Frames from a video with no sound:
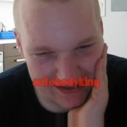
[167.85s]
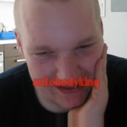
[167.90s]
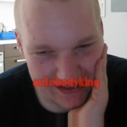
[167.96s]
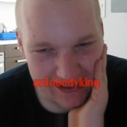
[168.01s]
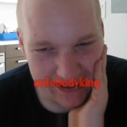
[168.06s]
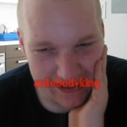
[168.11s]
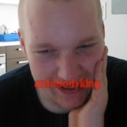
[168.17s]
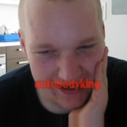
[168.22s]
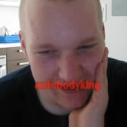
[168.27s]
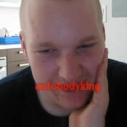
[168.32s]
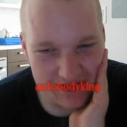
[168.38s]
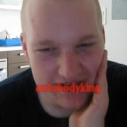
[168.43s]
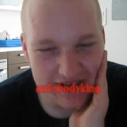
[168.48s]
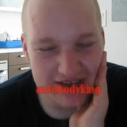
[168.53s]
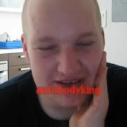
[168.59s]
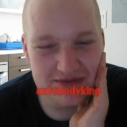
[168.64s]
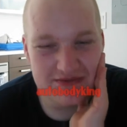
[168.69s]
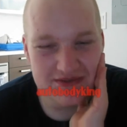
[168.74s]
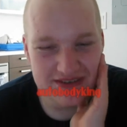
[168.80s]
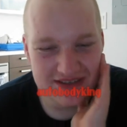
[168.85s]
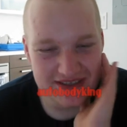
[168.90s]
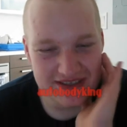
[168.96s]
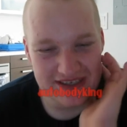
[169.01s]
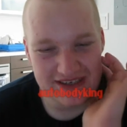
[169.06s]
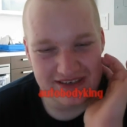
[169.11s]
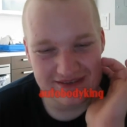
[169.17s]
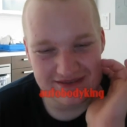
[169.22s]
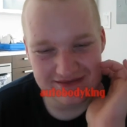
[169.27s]
Yeah, you guys will
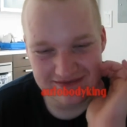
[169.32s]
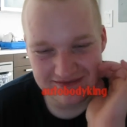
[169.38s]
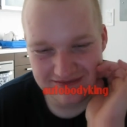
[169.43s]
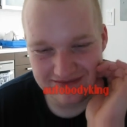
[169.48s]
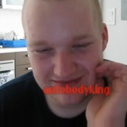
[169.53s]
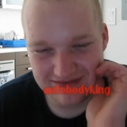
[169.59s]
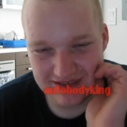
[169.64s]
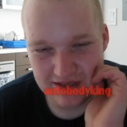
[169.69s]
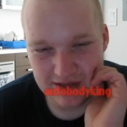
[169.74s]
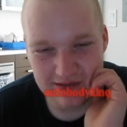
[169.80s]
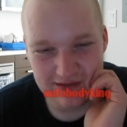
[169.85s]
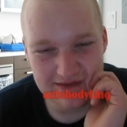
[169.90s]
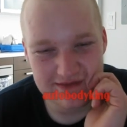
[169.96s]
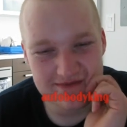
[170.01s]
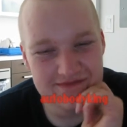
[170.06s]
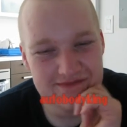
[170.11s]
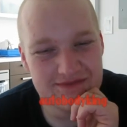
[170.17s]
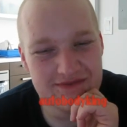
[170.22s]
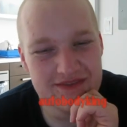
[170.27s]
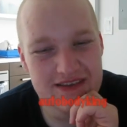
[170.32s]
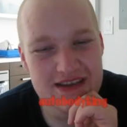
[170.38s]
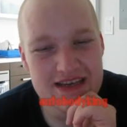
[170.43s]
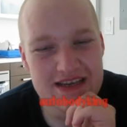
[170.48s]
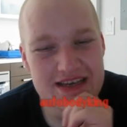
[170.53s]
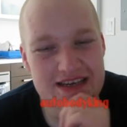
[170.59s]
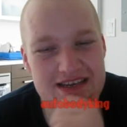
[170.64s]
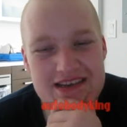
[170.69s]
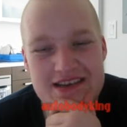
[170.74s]
see it. So,
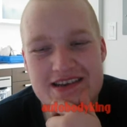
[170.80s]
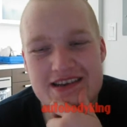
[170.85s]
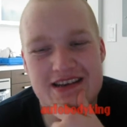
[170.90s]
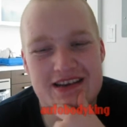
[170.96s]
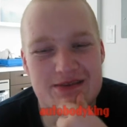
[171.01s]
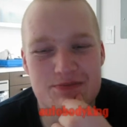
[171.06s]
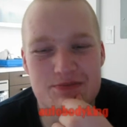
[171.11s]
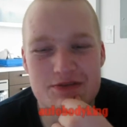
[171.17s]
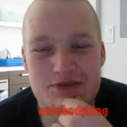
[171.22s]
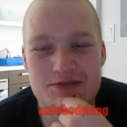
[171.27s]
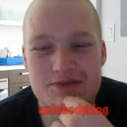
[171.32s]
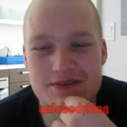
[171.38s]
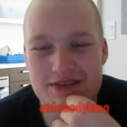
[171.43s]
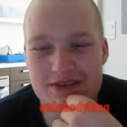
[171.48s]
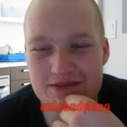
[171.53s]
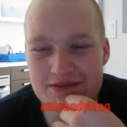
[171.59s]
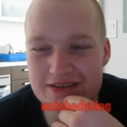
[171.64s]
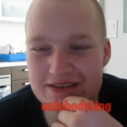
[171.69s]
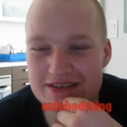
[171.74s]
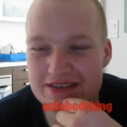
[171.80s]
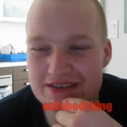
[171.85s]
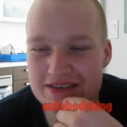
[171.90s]
you guys push me to it.